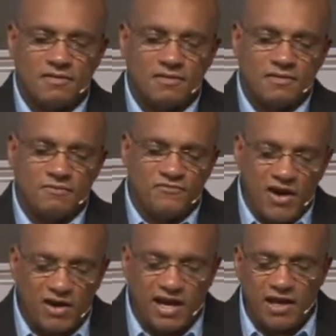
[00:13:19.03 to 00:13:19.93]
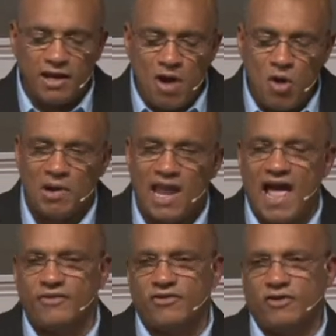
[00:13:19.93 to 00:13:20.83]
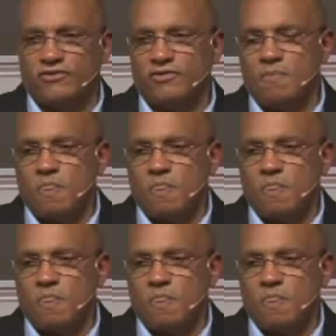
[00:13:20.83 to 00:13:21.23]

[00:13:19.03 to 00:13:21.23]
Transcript: Fear can immobilize us.